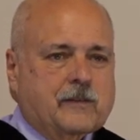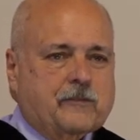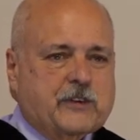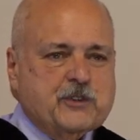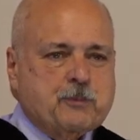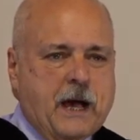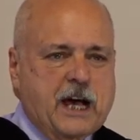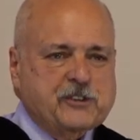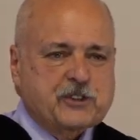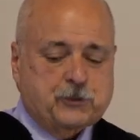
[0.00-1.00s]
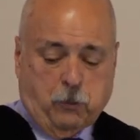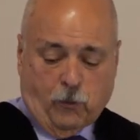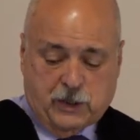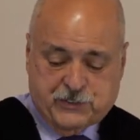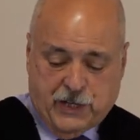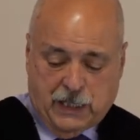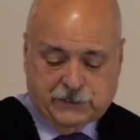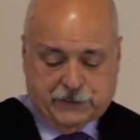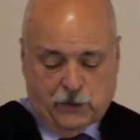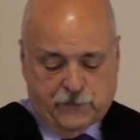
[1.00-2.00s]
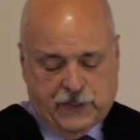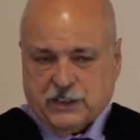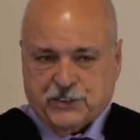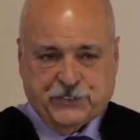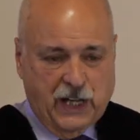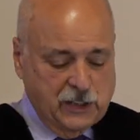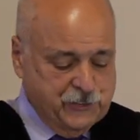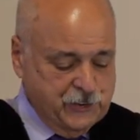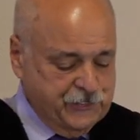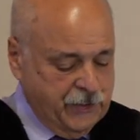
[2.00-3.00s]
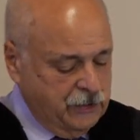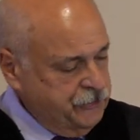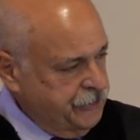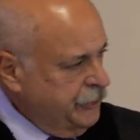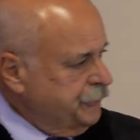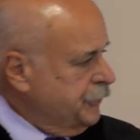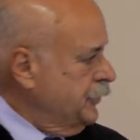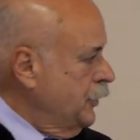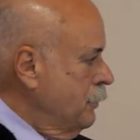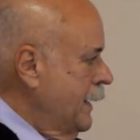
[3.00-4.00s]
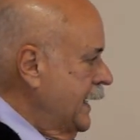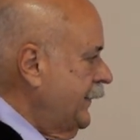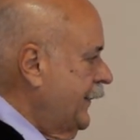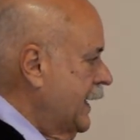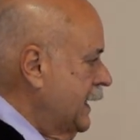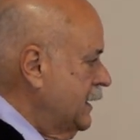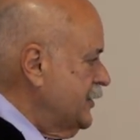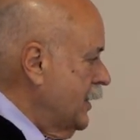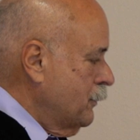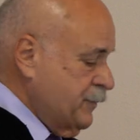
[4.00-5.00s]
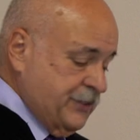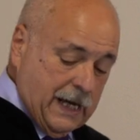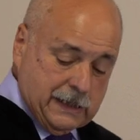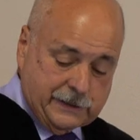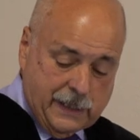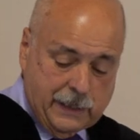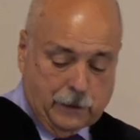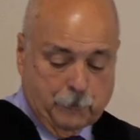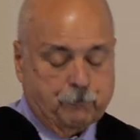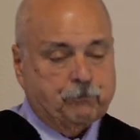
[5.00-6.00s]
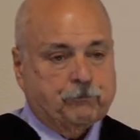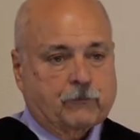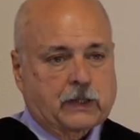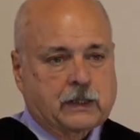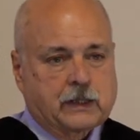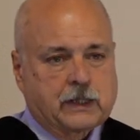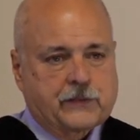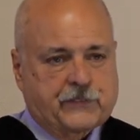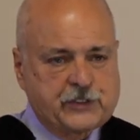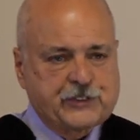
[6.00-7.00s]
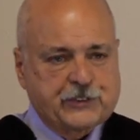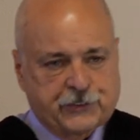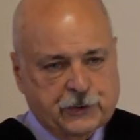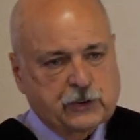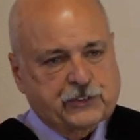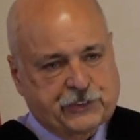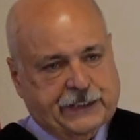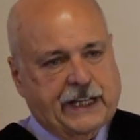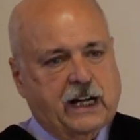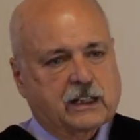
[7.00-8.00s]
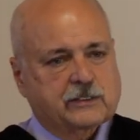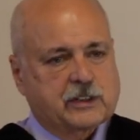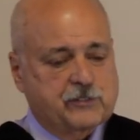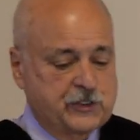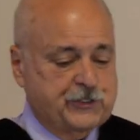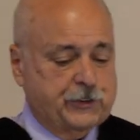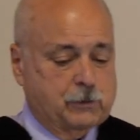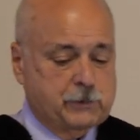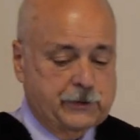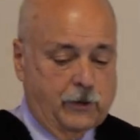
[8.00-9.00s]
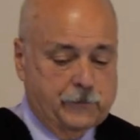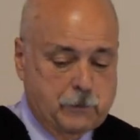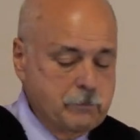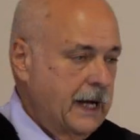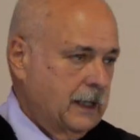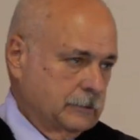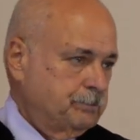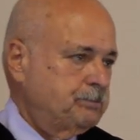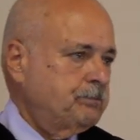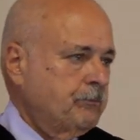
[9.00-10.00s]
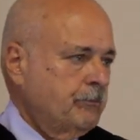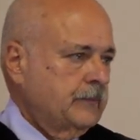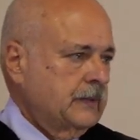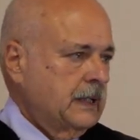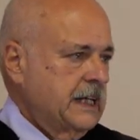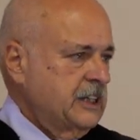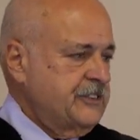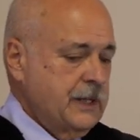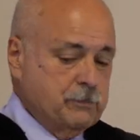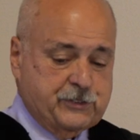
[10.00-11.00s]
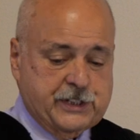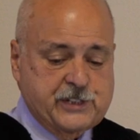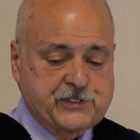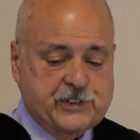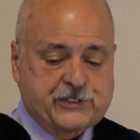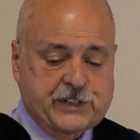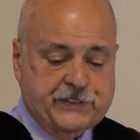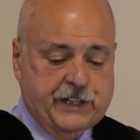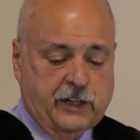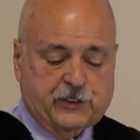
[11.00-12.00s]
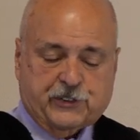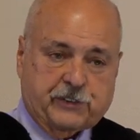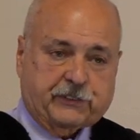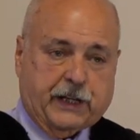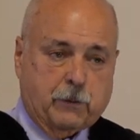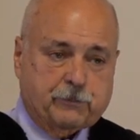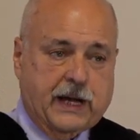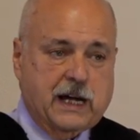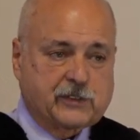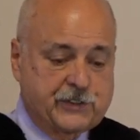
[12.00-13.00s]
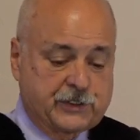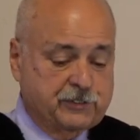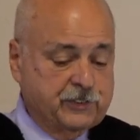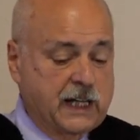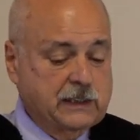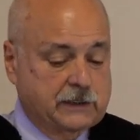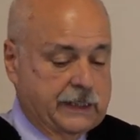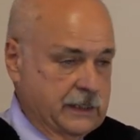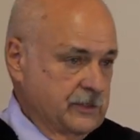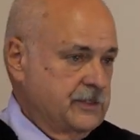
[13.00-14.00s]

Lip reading: This passage points out, though, that it's not just our children who make things upside down. This is Luke's account of the Sermon on the Mount, except Jesus and the others have come down to the flatlands.